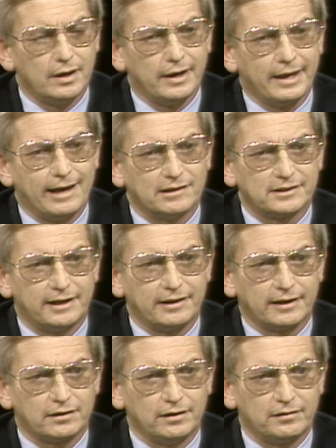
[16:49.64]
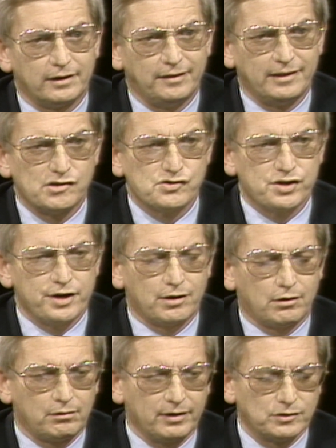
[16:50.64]
Yes, I think that in this
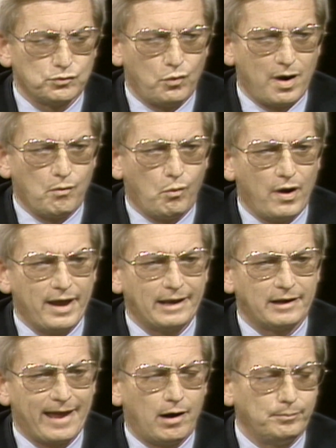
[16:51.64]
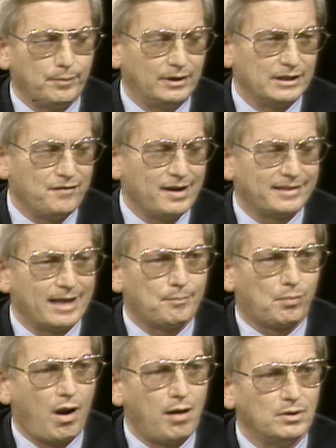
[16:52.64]
year, it's one way to help alleviate that
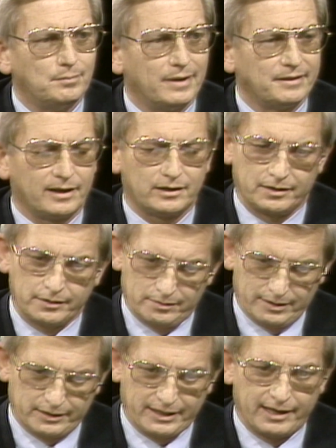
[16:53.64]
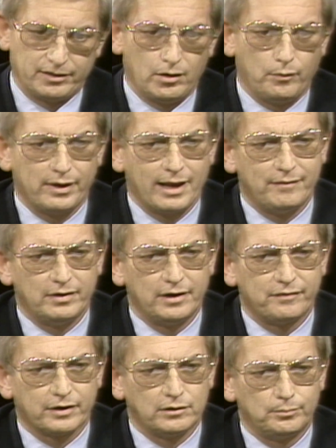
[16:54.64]
problem. I think, again, though, we'd have a
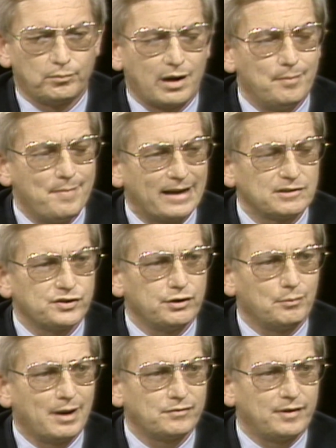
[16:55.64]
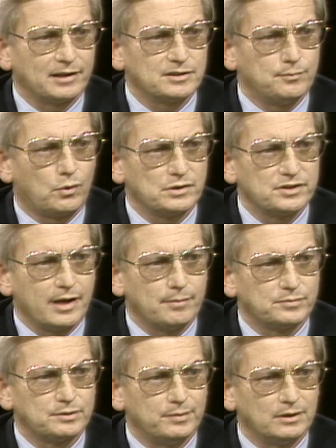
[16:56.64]
difficult problem next year. We'd have to take some more
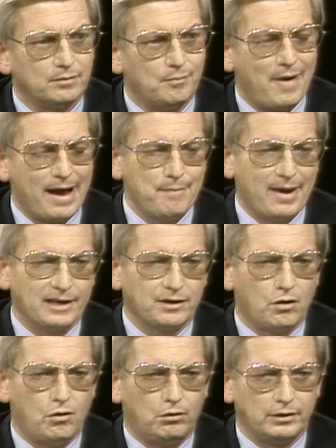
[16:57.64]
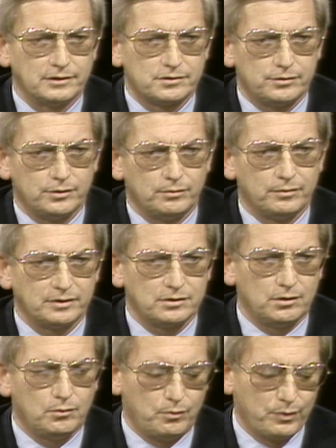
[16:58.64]
steps. But my main goal is to
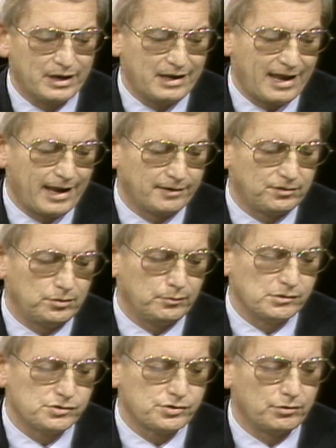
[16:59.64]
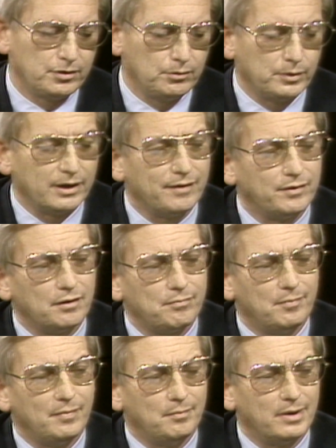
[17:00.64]
do what we can to ensure that we have enough
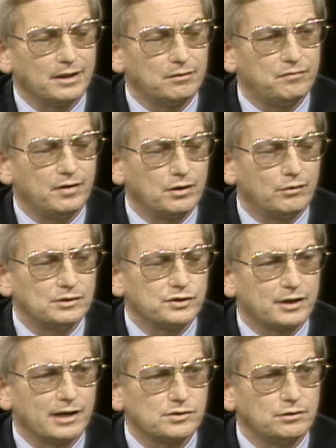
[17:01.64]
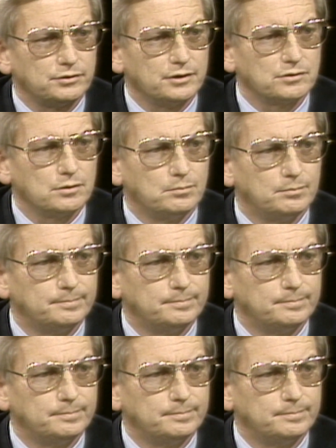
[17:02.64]
money to fund our educational system.